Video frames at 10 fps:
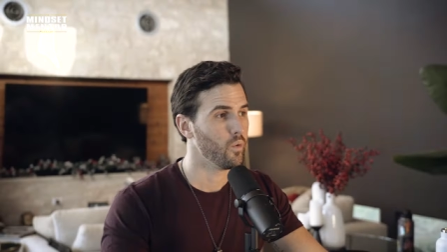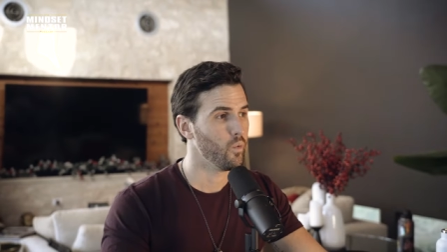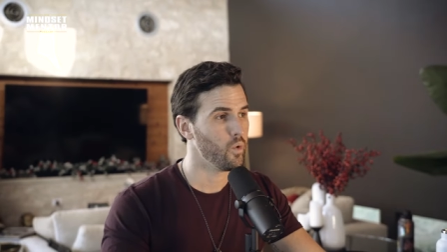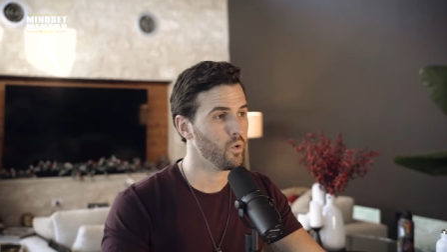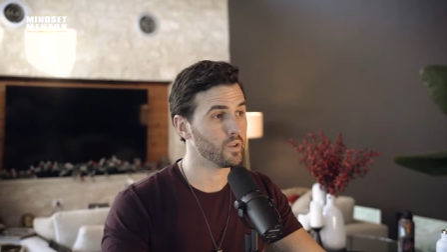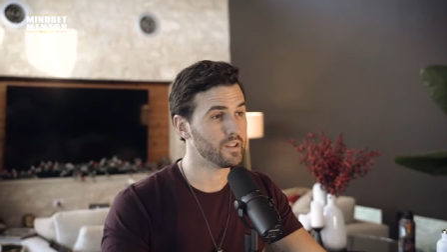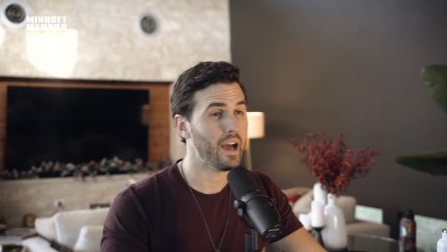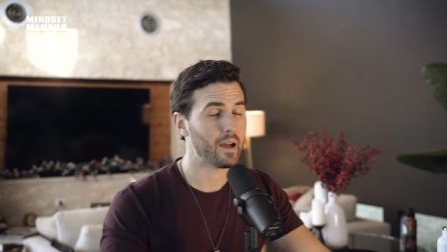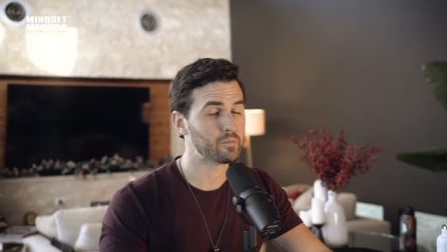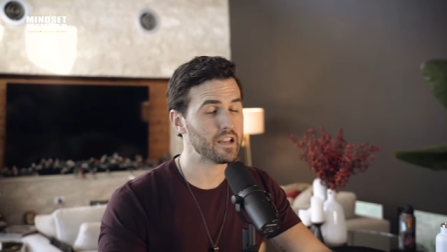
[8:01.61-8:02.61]
Well,
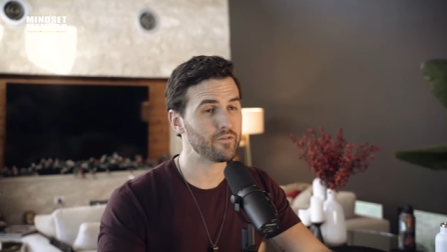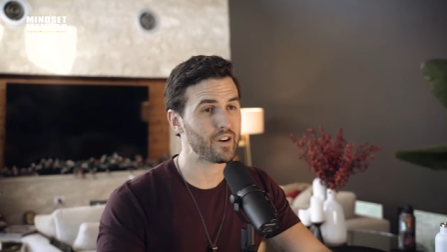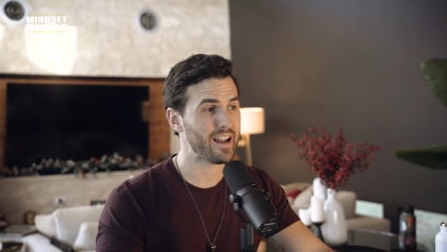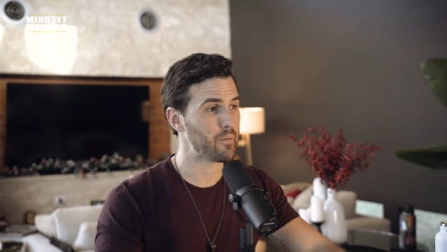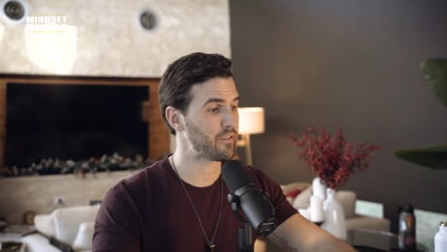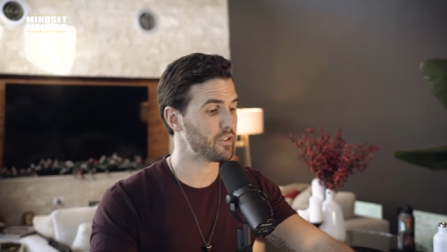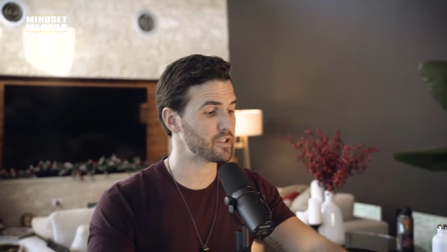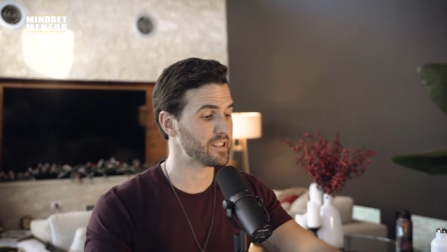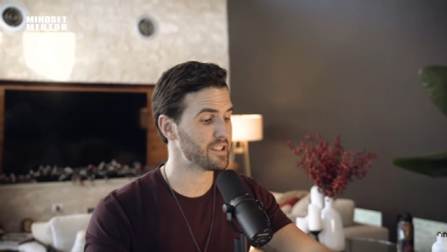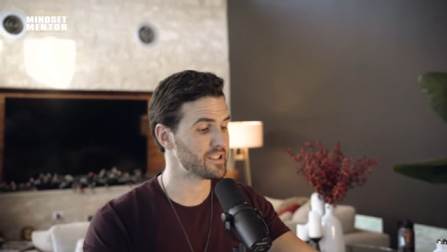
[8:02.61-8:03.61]
yeah, I'm safe right now, but I've
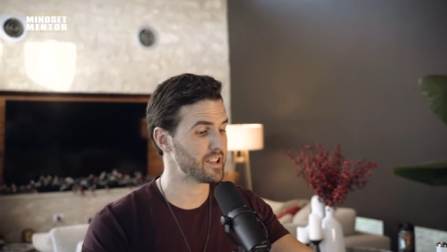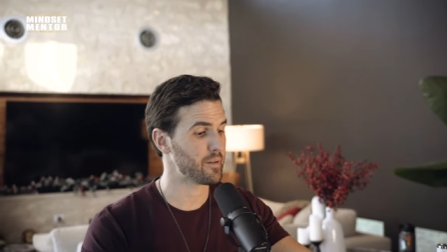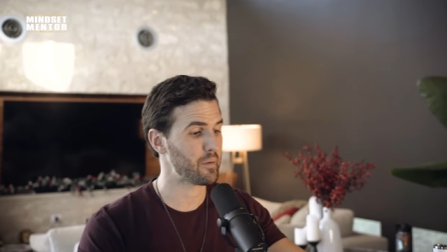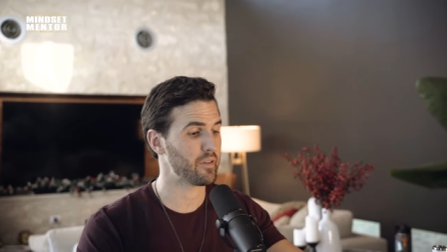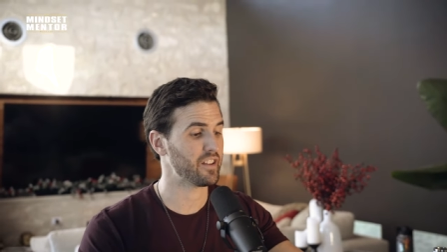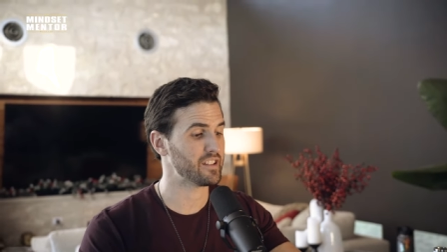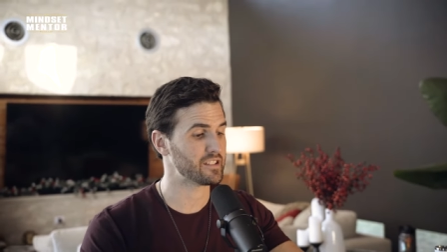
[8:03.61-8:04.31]
also got this thing coming up. I've got